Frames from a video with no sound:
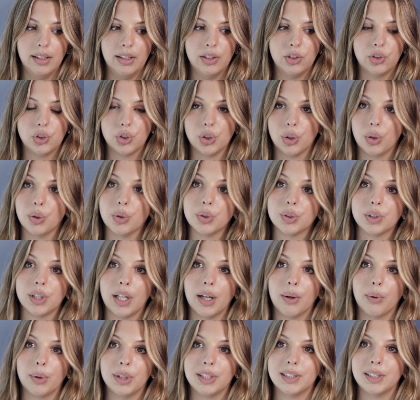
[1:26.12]
It shows
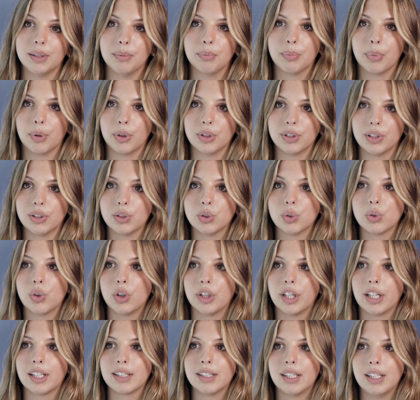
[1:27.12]
how it's important to
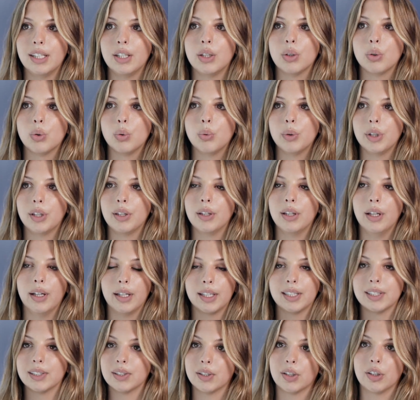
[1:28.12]
connect the EU with
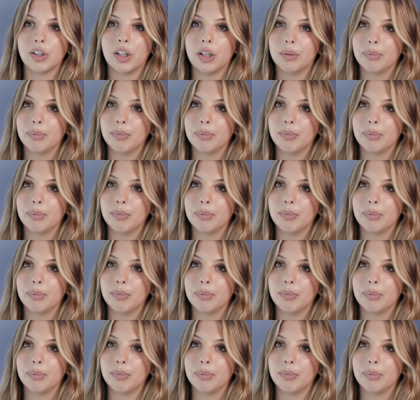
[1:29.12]
external